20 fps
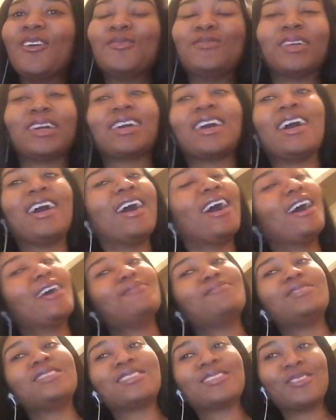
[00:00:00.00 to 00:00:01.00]
Oh my God,
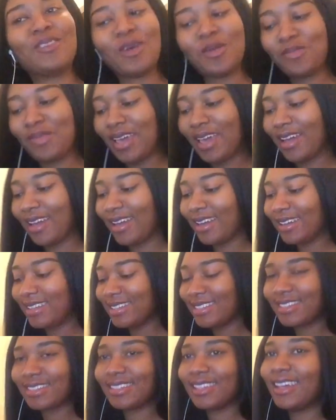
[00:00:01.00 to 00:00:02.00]
I'd be so
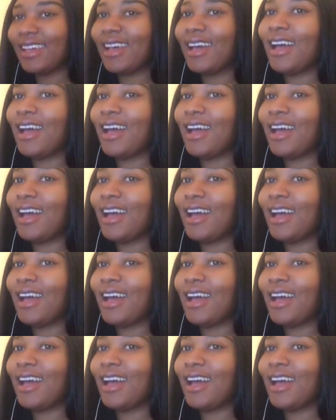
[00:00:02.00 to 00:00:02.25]
embarrassed.